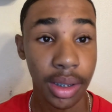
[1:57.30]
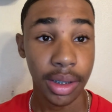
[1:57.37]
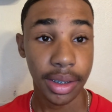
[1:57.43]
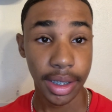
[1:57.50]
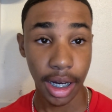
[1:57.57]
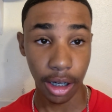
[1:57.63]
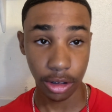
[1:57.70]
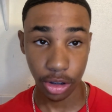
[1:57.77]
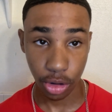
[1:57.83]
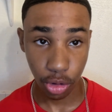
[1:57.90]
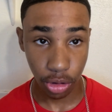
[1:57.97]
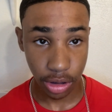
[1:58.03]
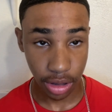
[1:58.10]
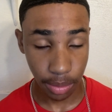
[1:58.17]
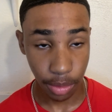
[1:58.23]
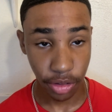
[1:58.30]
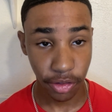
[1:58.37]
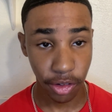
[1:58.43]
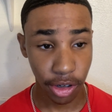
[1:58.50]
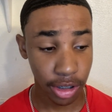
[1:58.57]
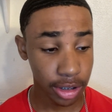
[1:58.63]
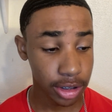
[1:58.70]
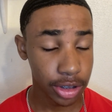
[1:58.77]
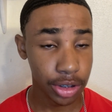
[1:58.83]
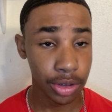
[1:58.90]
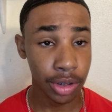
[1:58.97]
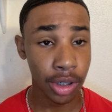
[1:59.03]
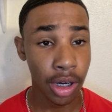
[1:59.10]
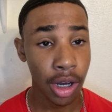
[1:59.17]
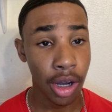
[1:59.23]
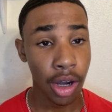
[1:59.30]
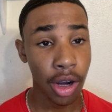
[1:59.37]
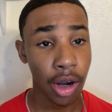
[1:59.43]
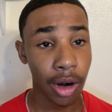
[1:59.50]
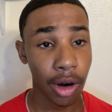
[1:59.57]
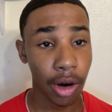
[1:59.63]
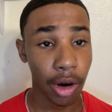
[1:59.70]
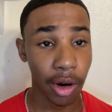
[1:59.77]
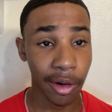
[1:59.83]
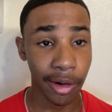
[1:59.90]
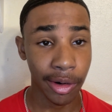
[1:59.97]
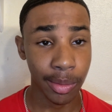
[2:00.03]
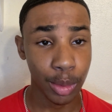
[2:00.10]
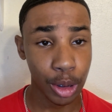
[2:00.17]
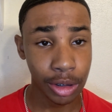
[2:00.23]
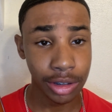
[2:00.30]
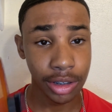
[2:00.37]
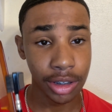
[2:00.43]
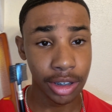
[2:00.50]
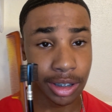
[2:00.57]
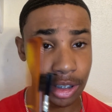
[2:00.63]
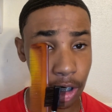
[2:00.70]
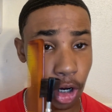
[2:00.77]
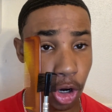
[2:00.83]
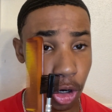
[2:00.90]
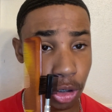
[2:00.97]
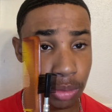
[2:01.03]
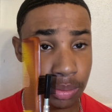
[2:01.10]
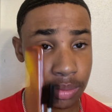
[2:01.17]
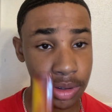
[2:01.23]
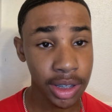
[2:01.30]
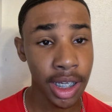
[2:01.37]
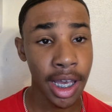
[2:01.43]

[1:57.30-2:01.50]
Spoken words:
Now, tools I'm referring to are mostly combs